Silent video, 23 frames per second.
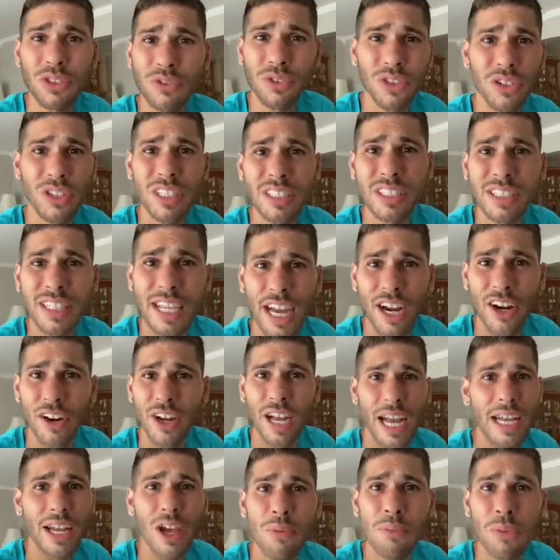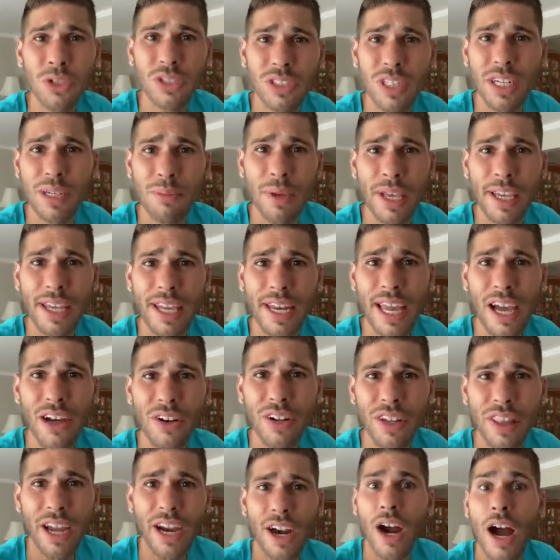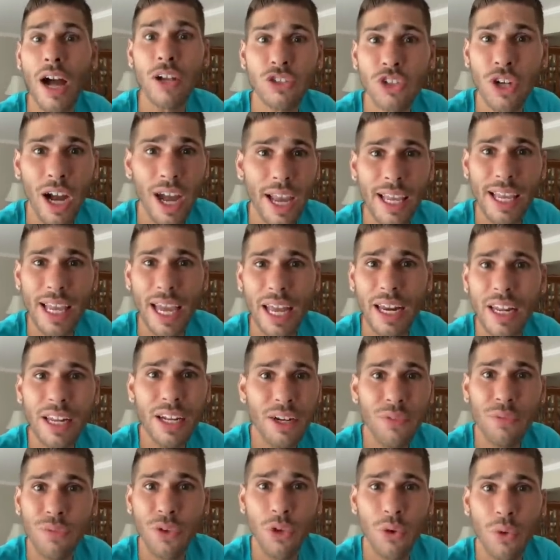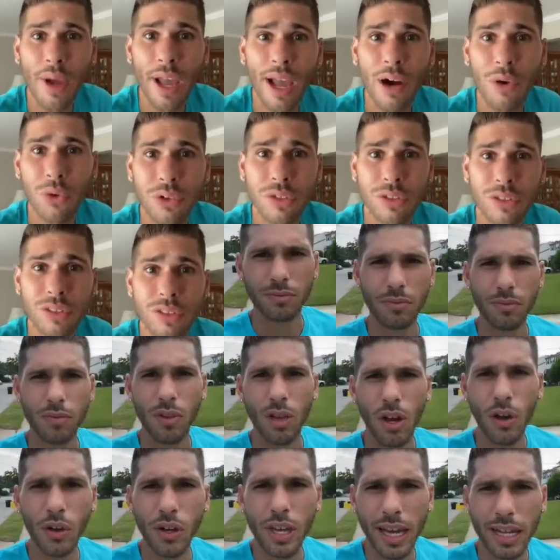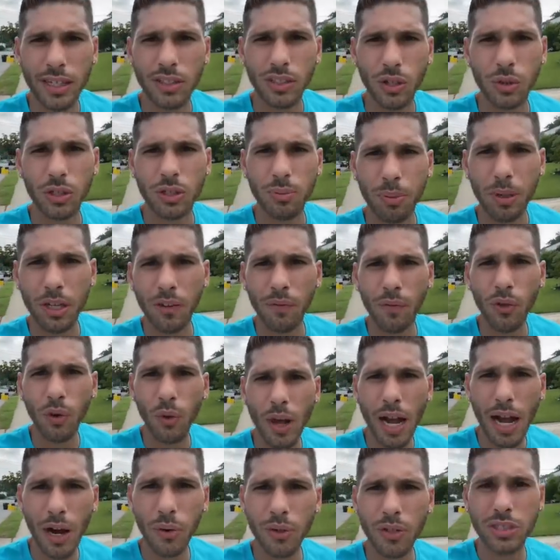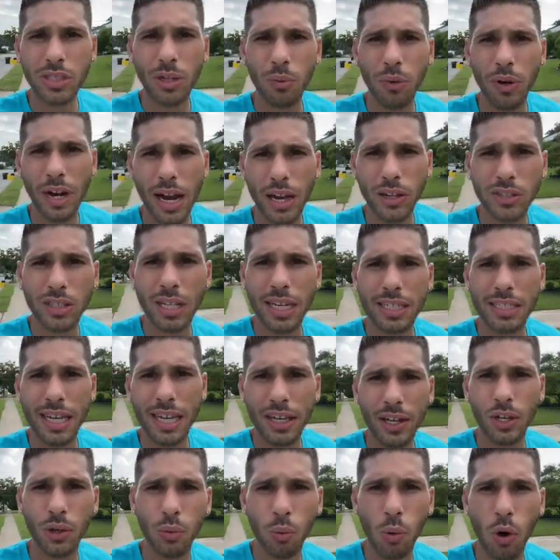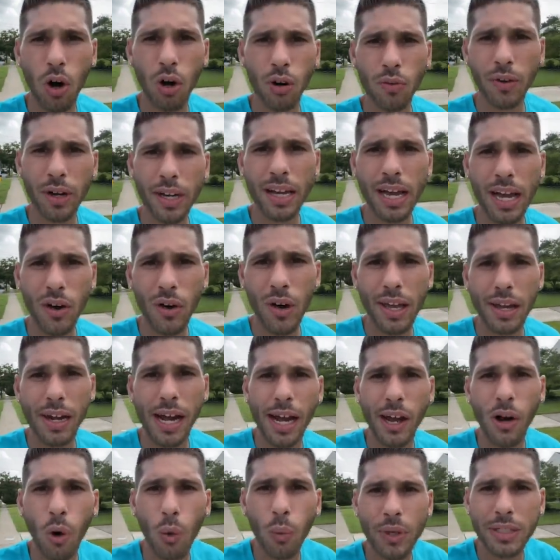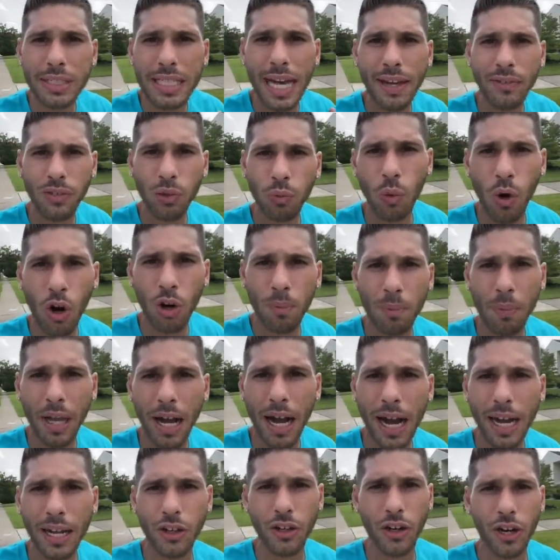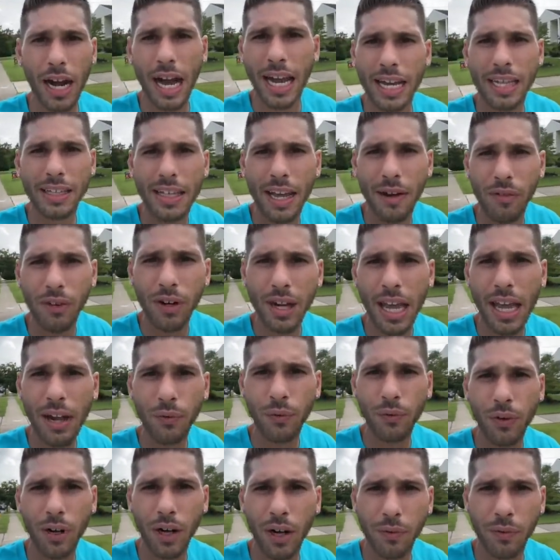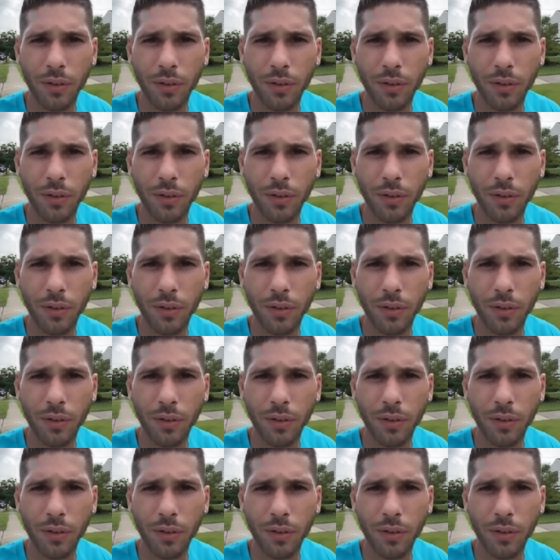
really scary. I almost didn't make it out of there. I'll try again in a few hours. Okay, so it's been a few hours and we're outside taking a walk right now and I always have to walk behind her. I can never get in front of